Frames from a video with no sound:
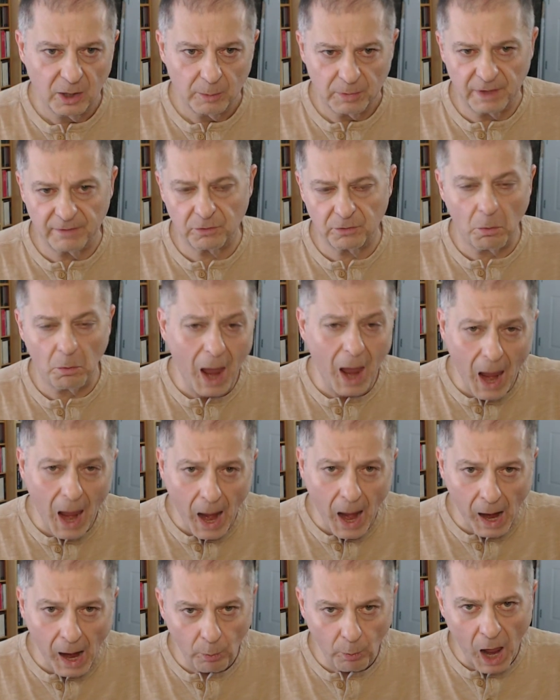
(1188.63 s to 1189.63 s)
But if they
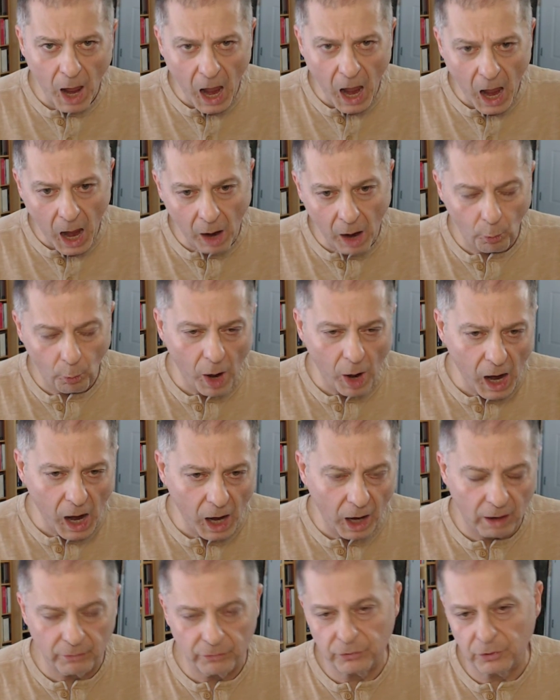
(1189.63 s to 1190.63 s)

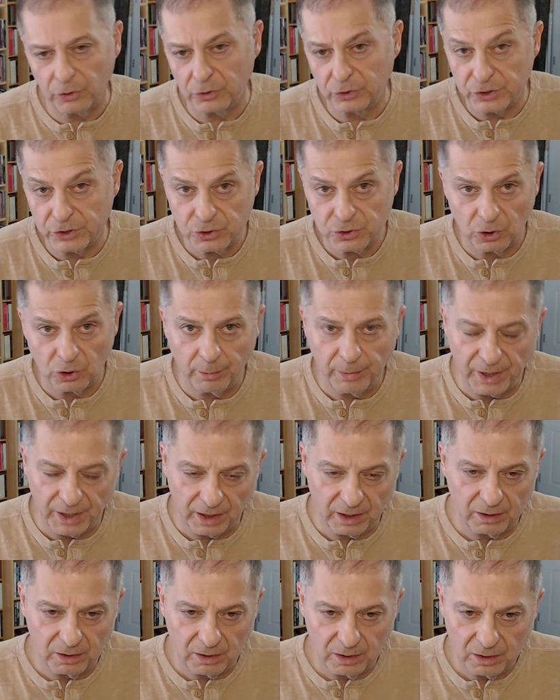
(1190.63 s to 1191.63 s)
wah, you're
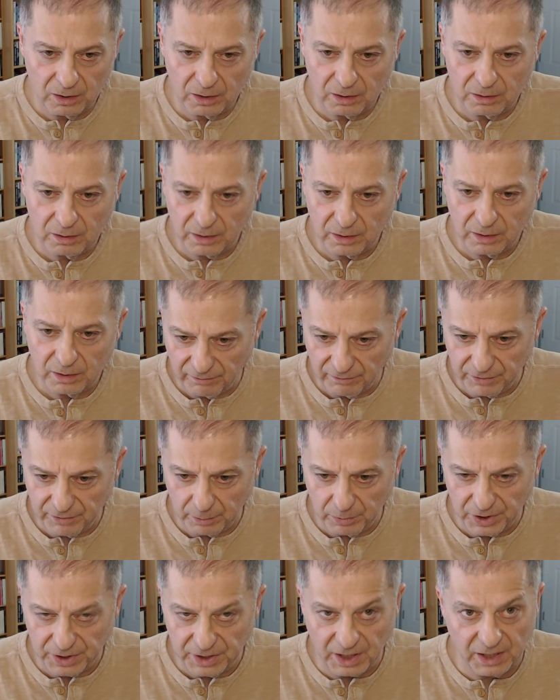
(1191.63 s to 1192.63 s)
disturbing
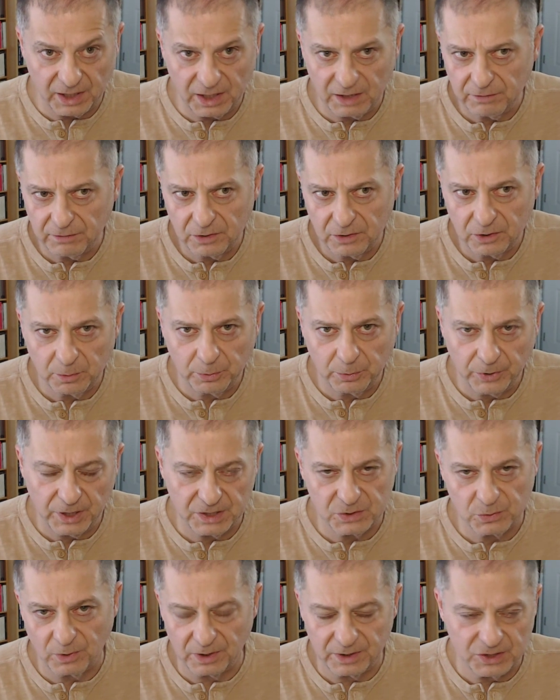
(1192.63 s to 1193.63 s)
everybody and even the
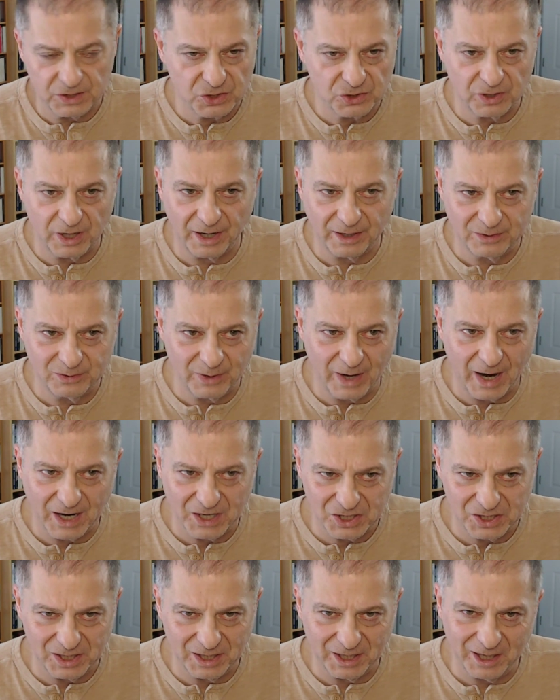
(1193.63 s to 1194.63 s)
priest while he's trying to
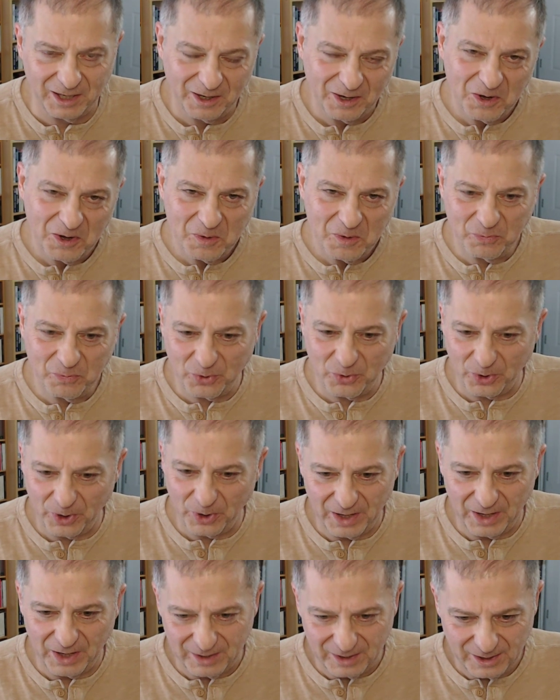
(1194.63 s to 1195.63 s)
actually
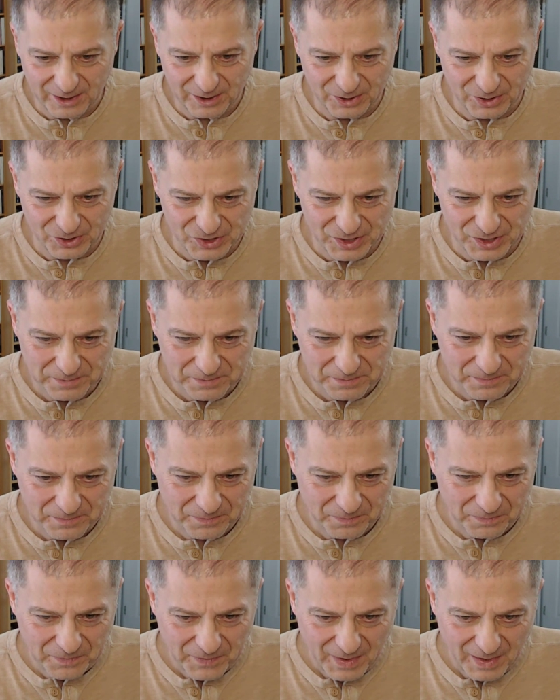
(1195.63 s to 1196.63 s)
pray the liturgy.
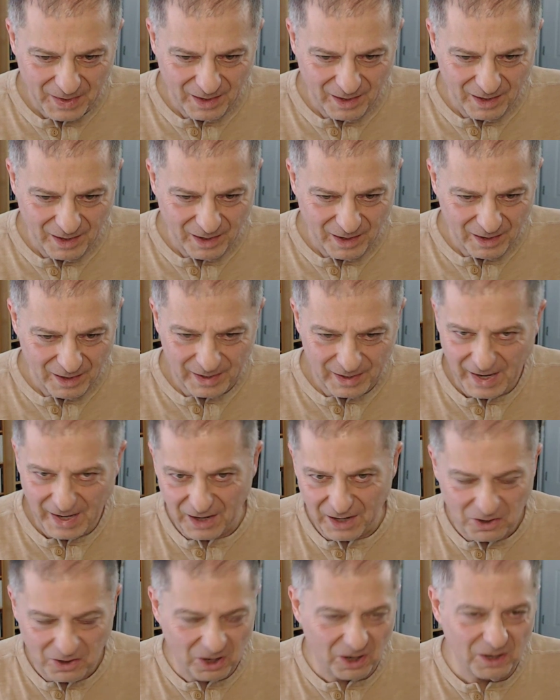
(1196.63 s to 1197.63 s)
He
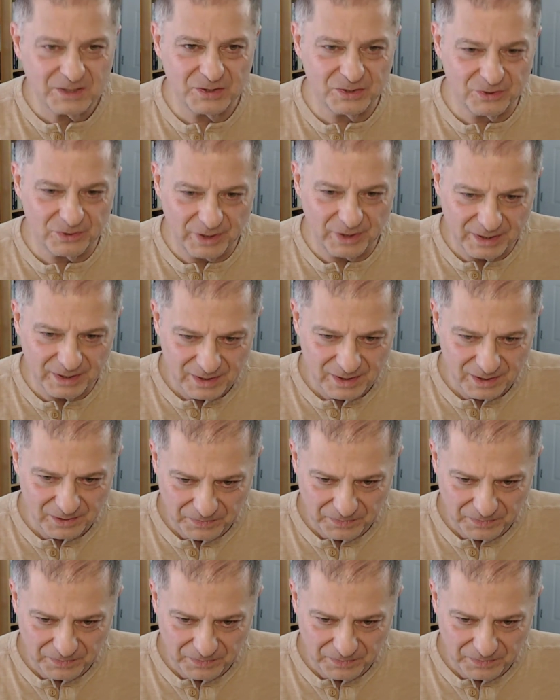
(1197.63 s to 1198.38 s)
can't concentrate.